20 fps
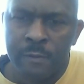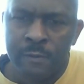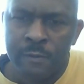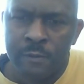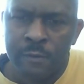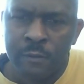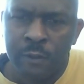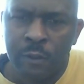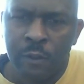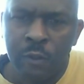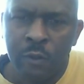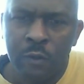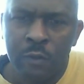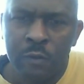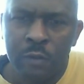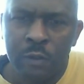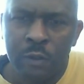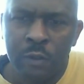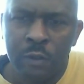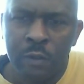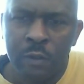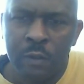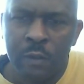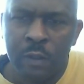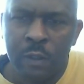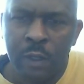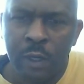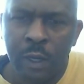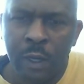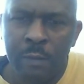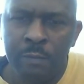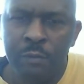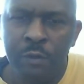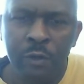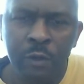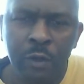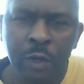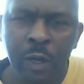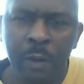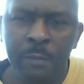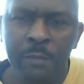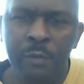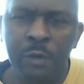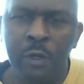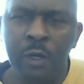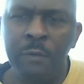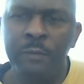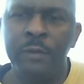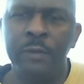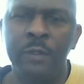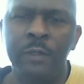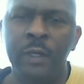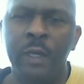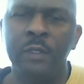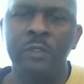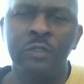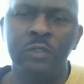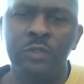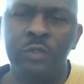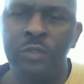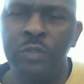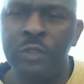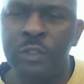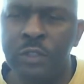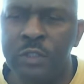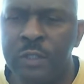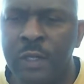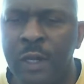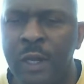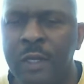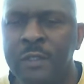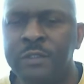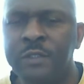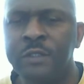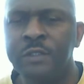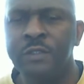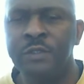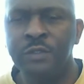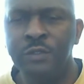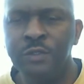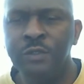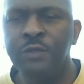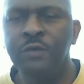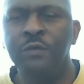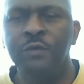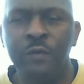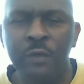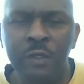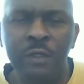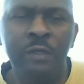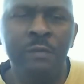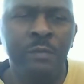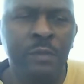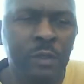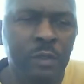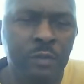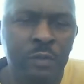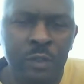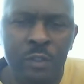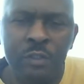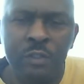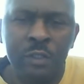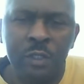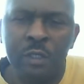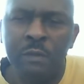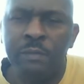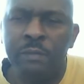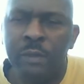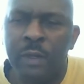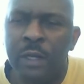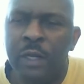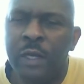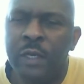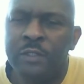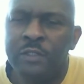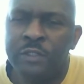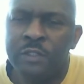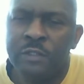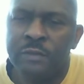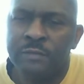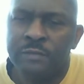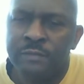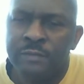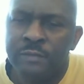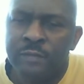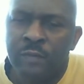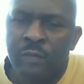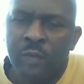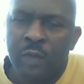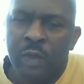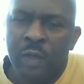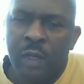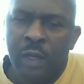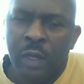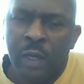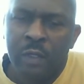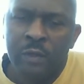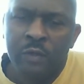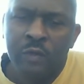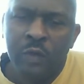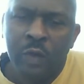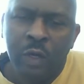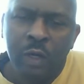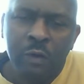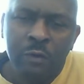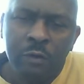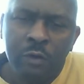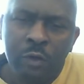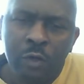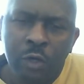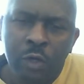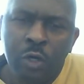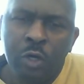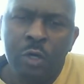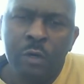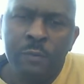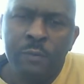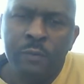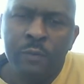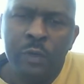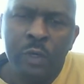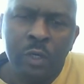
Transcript: So I'm, I'm hoping that through this lesson you will be richly blessed and your hope will